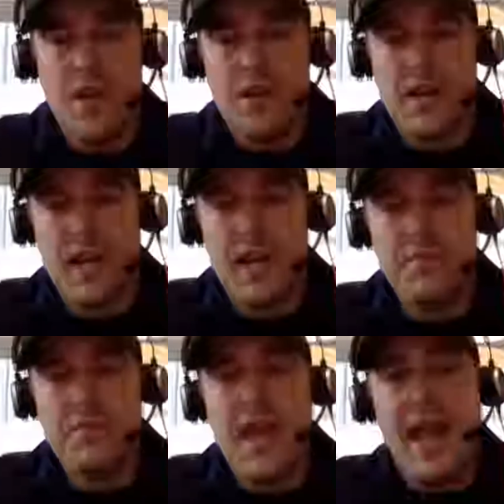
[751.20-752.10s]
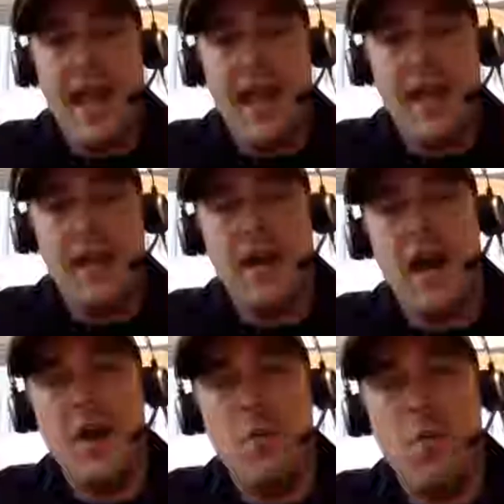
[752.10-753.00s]
Okay. And
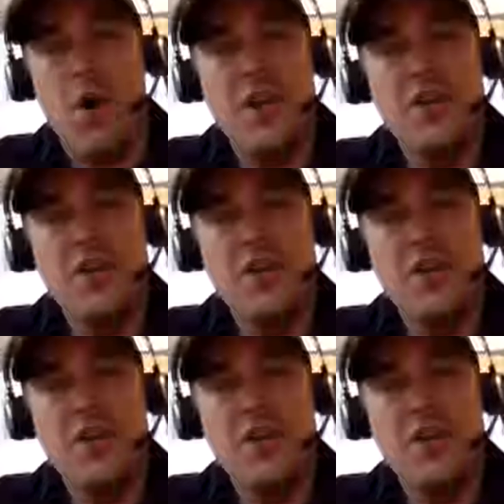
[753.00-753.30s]
I want